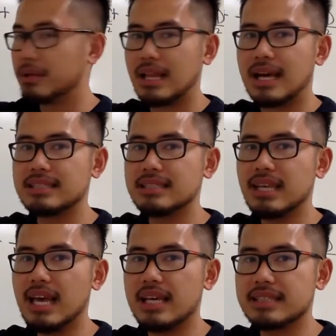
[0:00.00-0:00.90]
plus
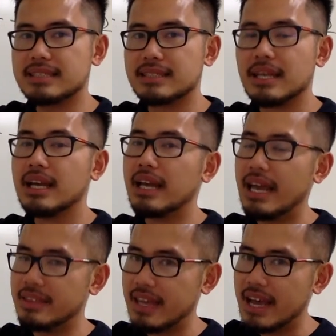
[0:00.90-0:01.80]
x,
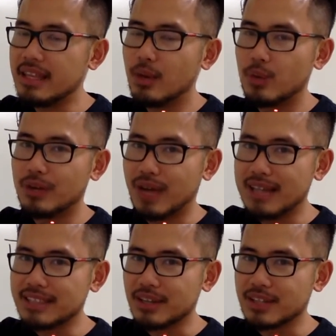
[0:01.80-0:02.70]
and then we have to
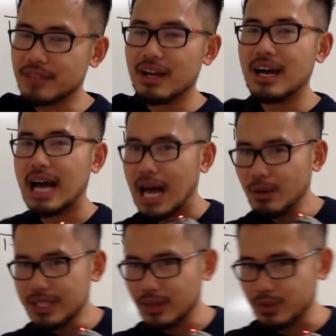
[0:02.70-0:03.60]
ask ourselves, how
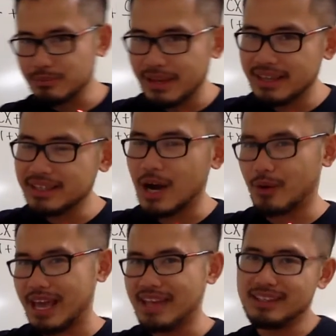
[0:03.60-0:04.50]
can we make our
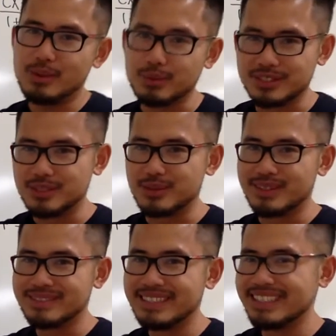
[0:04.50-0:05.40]
hand equal to 0?
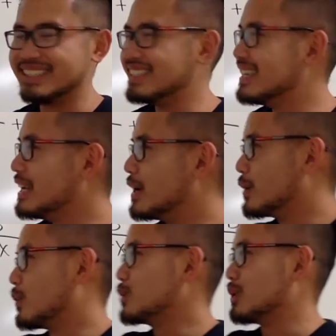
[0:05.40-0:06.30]

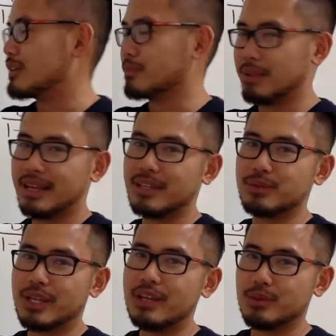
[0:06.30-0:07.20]
What do we have to plug in
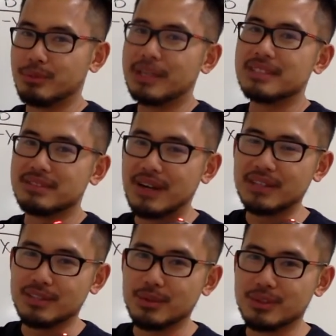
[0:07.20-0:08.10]
right here to make this factor
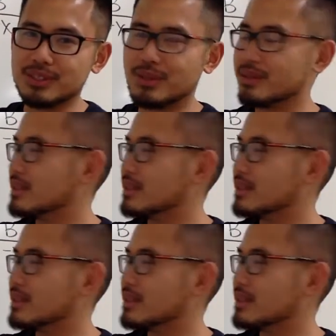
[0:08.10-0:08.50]
equal to 0?